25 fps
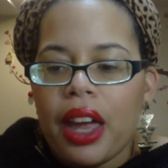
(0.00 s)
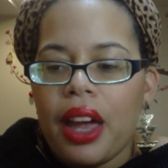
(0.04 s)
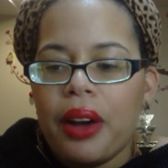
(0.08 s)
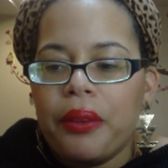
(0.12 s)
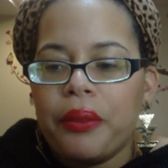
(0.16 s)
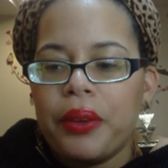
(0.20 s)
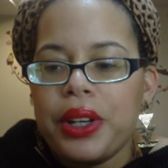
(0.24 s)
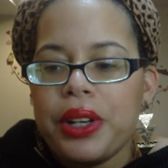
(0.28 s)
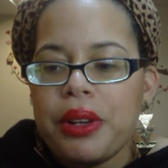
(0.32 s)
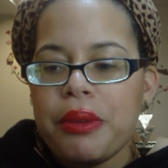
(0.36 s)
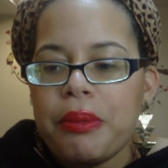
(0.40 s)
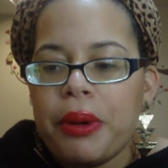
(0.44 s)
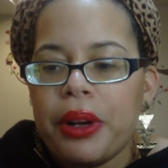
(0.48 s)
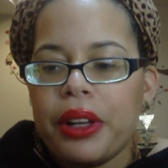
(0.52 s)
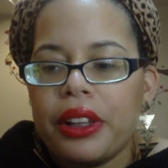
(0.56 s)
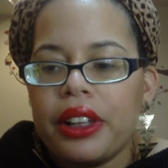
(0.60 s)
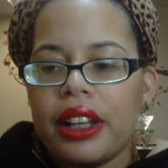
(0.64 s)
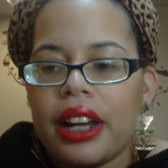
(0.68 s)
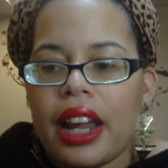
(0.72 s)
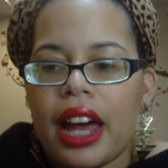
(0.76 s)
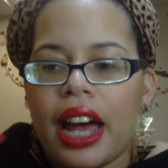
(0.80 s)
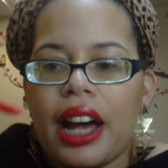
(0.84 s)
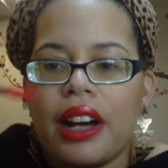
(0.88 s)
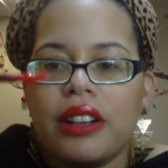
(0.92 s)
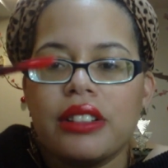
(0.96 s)
And when you pull
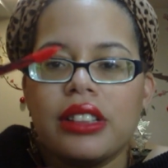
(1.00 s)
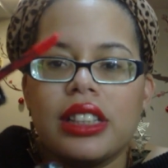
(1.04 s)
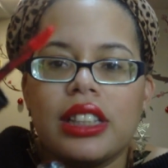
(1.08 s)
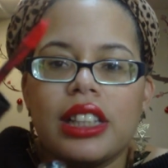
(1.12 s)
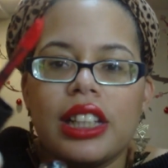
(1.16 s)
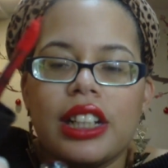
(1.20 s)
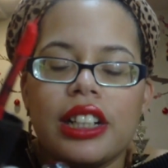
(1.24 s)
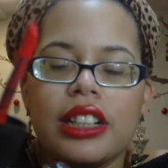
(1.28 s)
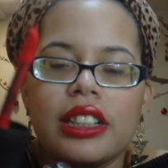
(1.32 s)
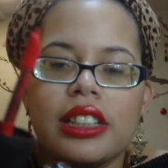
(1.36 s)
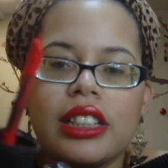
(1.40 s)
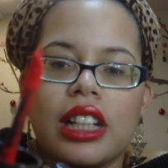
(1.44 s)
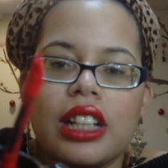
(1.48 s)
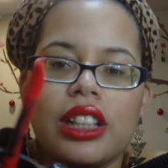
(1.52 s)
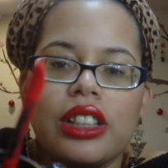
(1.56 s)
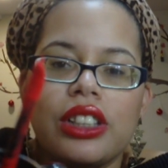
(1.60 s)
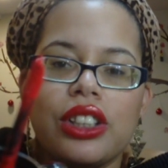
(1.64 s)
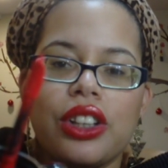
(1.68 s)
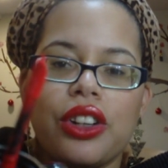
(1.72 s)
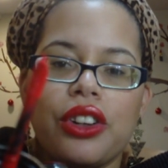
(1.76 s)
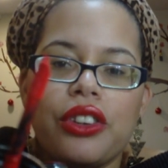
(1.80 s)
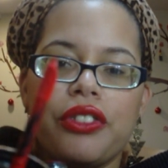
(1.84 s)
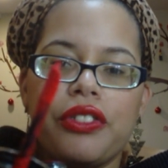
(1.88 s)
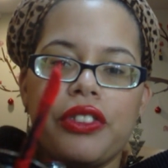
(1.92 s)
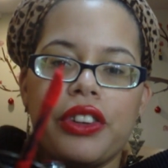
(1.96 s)
it out, there's a
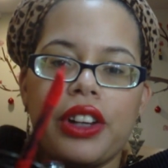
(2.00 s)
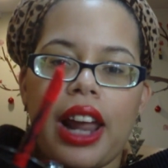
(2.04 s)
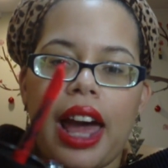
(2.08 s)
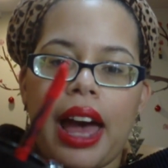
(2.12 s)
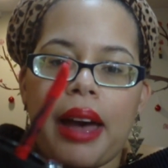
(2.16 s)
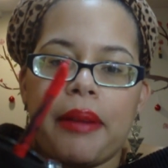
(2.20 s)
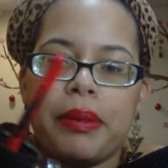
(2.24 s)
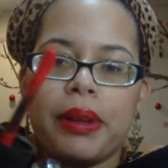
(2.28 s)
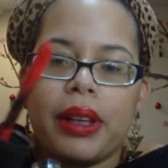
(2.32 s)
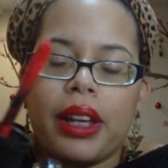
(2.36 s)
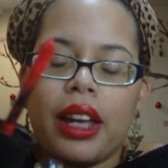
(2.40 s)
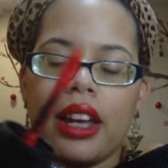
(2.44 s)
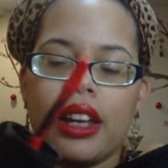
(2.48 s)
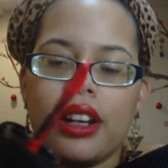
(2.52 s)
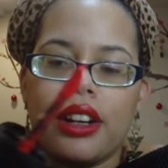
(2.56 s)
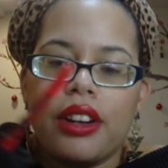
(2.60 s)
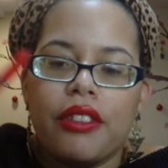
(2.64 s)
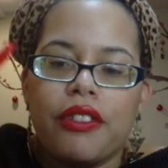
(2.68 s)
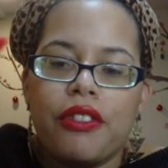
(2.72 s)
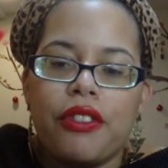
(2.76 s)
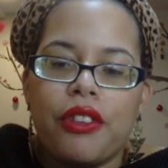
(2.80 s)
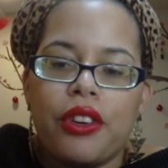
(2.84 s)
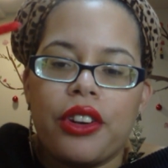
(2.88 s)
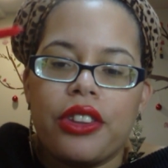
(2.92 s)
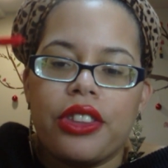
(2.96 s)
doe foot
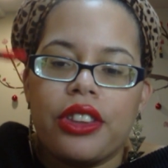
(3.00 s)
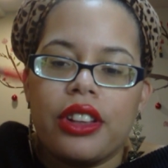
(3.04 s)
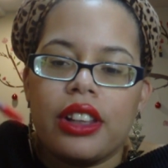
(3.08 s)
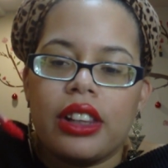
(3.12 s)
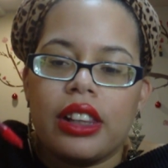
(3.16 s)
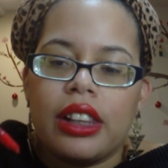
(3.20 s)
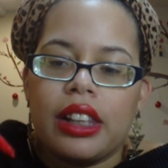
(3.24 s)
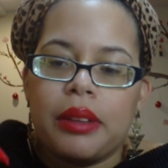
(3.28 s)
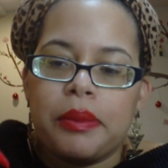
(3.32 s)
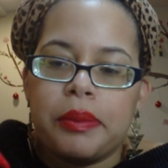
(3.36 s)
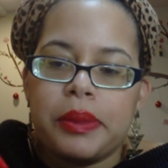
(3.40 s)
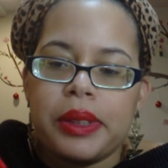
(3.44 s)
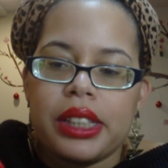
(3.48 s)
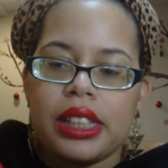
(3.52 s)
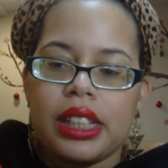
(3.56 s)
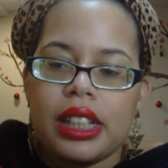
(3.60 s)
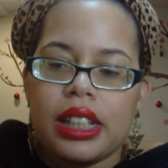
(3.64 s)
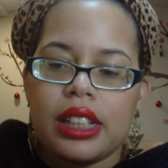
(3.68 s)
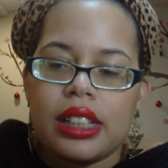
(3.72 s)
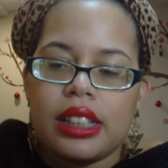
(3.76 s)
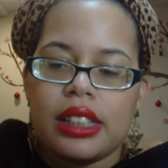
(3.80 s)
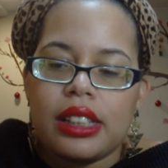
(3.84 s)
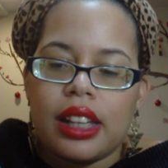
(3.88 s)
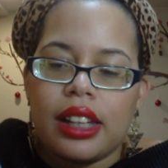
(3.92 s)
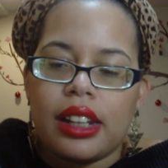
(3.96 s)
applicator for the
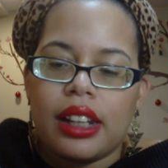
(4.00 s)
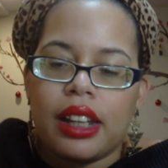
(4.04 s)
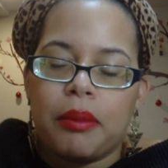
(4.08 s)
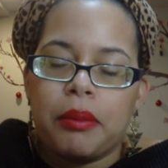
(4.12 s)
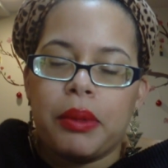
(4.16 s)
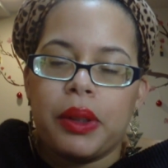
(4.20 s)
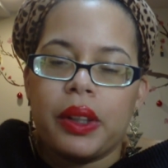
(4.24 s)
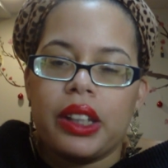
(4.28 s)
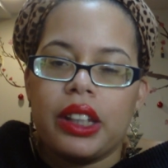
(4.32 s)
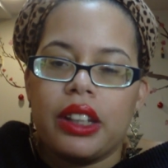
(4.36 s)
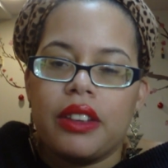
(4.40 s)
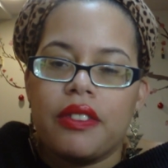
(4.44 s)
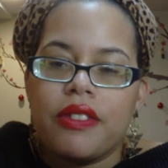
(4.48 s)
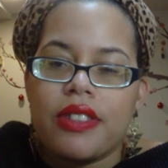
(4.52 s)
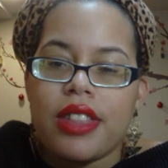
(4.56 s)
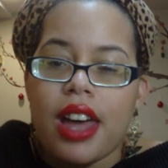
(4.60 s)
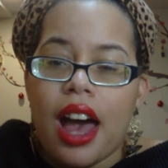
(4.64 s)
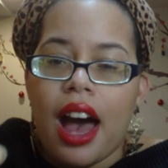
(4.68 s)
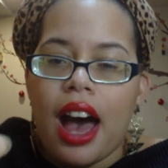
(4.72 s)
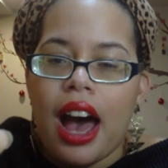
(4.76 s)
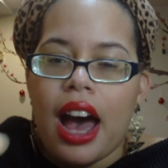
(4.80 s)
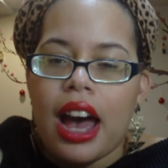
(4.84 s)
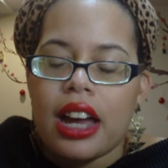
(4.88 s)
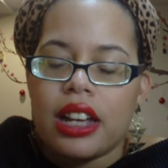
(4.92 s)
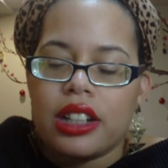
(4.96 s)
lipsticks and I believe
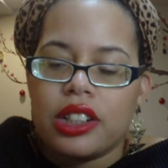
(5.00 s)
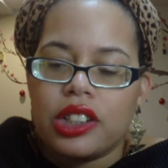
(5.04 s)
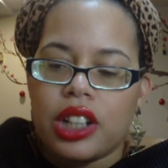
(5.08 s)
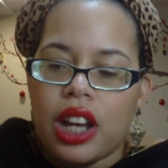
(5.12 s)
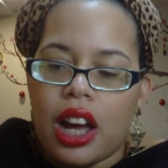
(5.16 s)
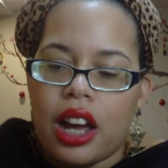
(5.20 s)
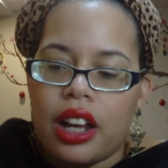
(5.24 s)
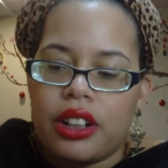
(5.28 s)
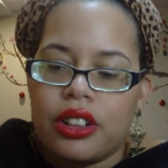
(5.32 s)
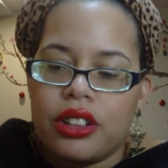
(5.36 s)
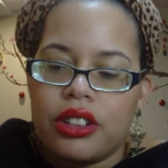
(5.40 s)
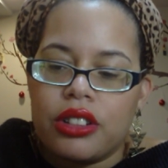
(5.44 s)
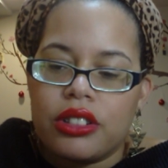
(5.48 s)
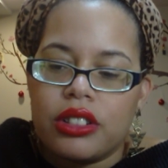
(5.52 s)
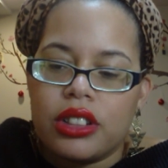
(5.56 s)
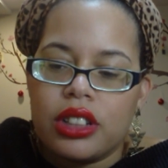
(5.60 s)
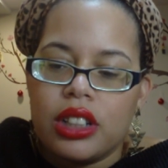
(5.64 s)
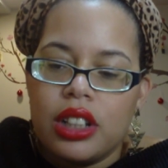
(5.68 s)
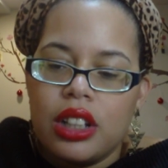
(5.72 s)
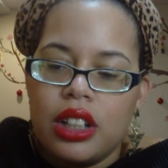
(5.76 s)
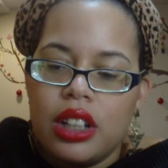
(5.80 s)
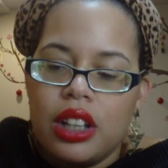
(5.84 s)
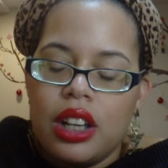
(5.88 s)
the eyeshadows.